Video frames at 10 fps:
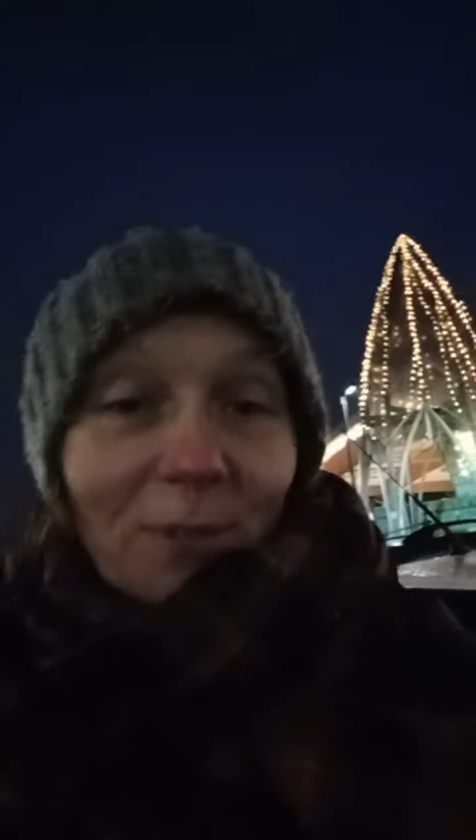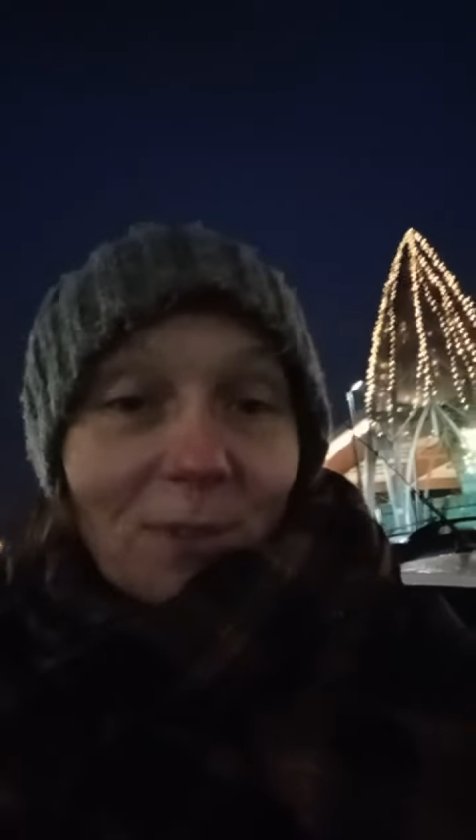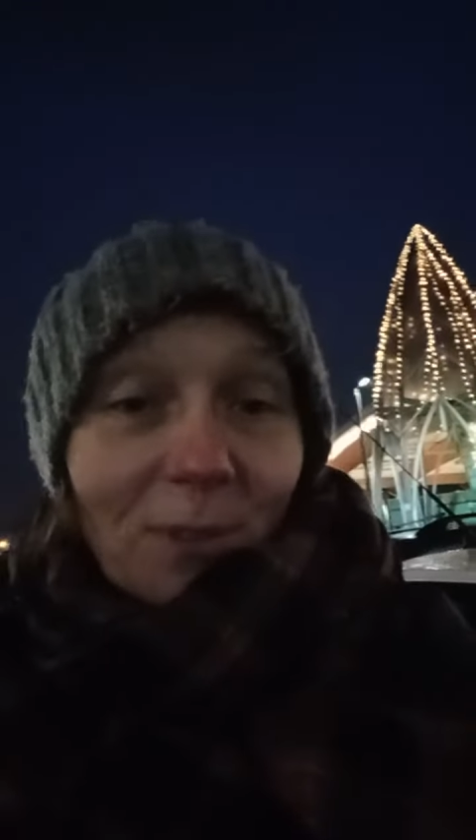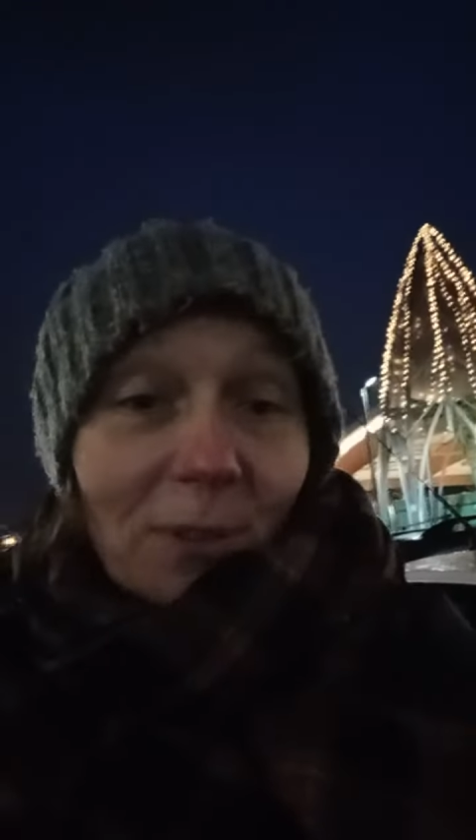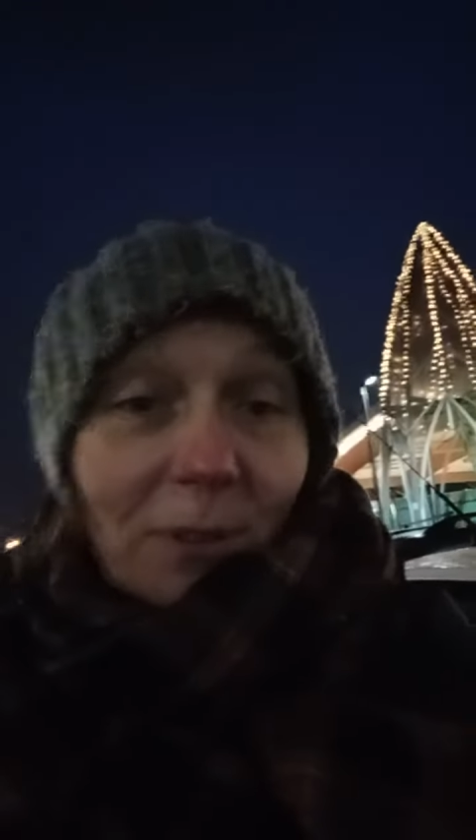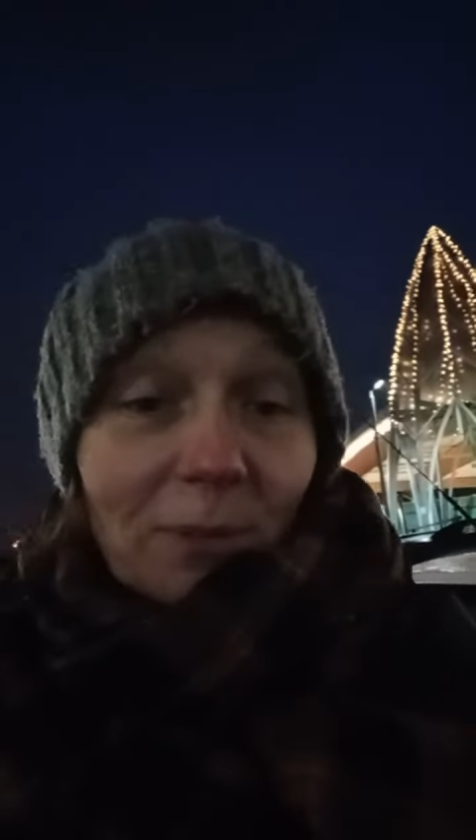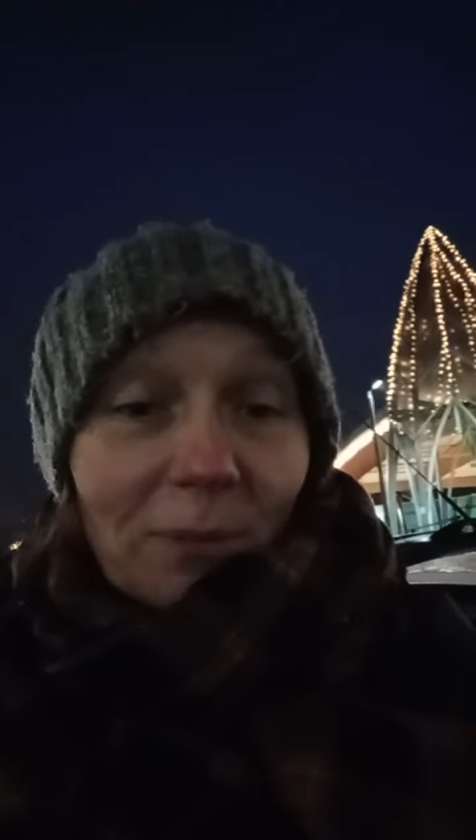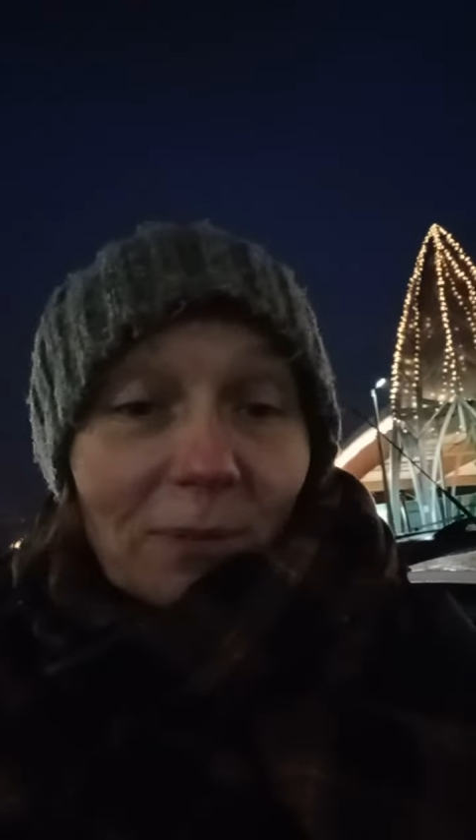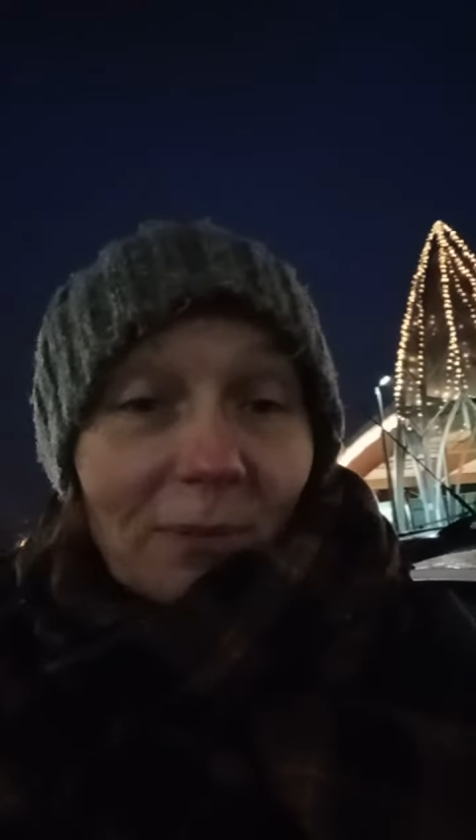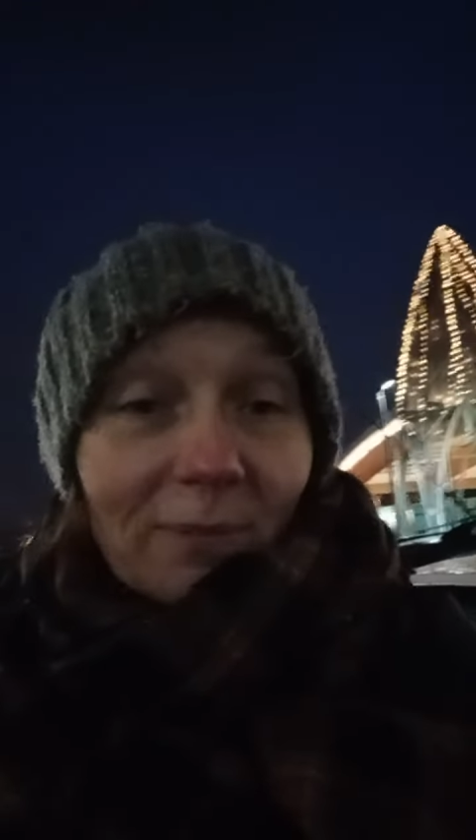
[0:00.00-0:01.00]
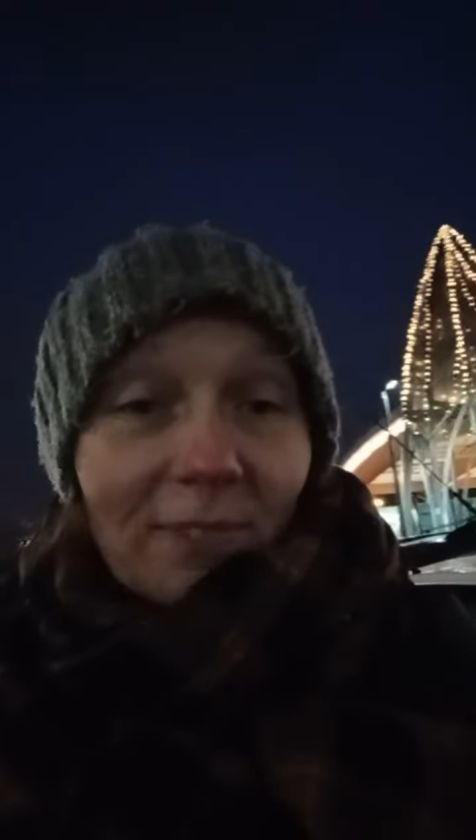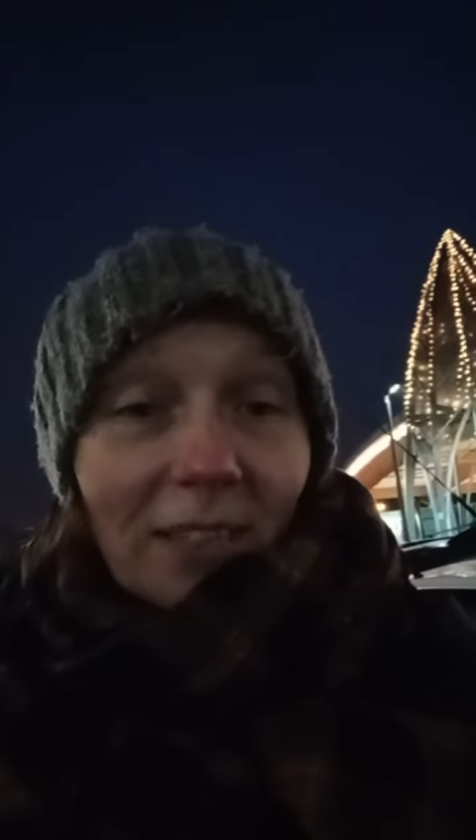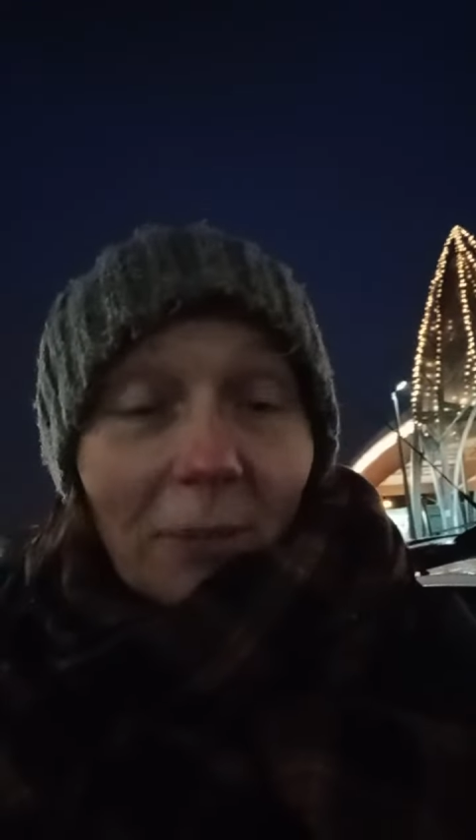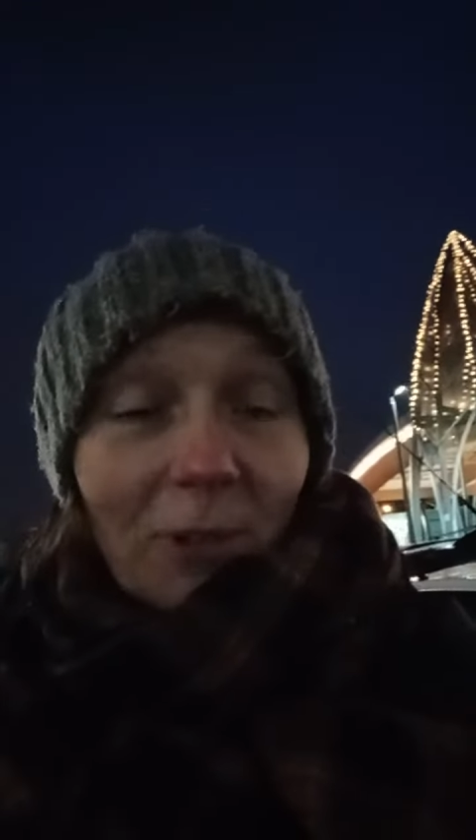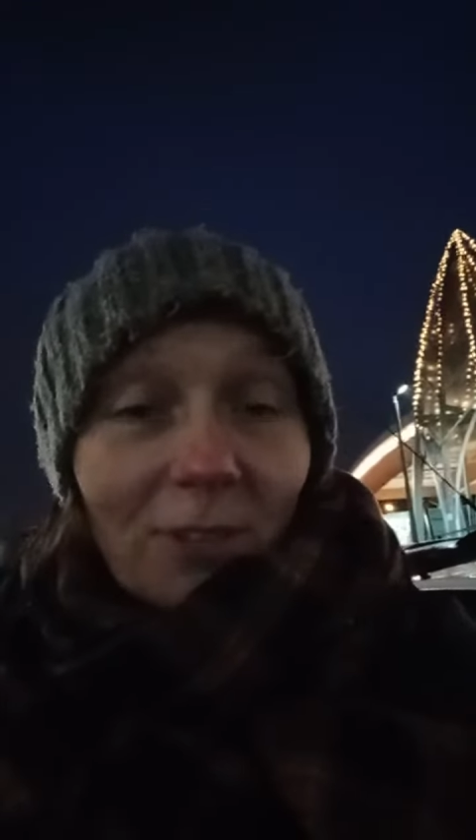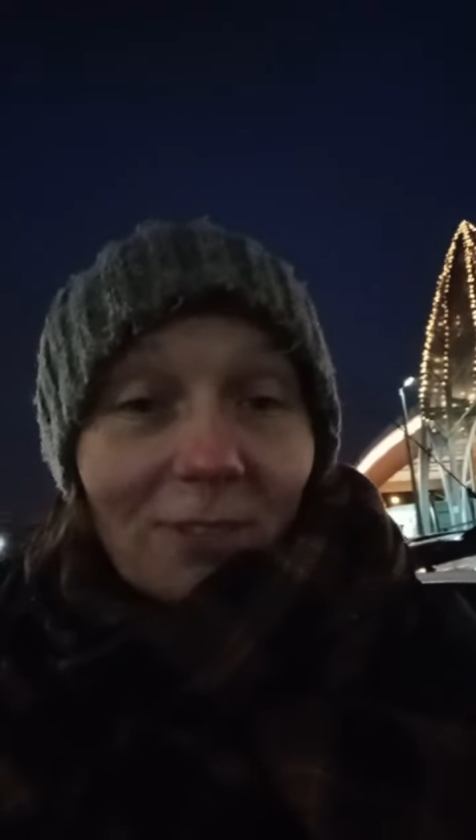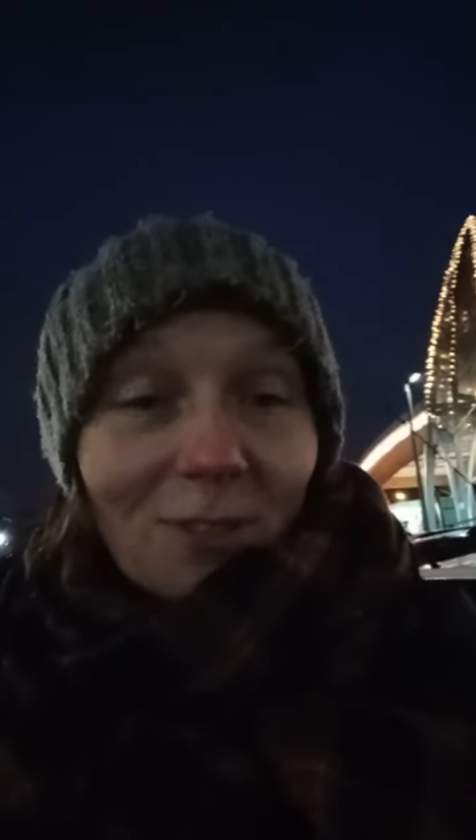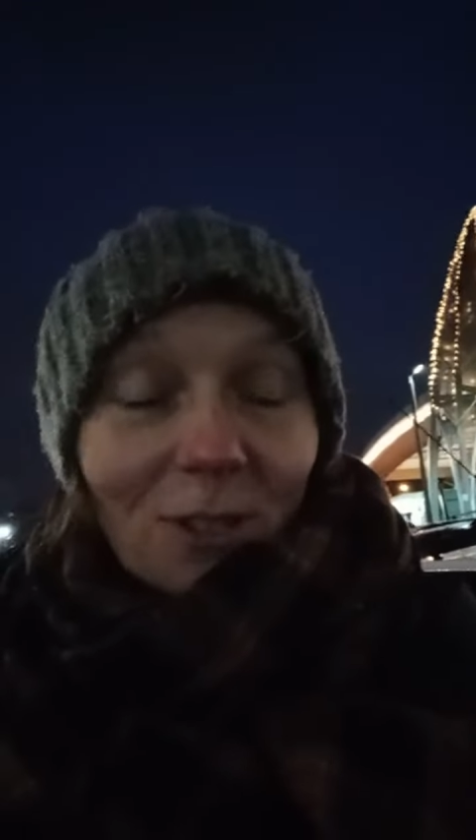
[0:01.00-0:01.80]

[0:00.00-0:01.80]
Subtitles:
So come on,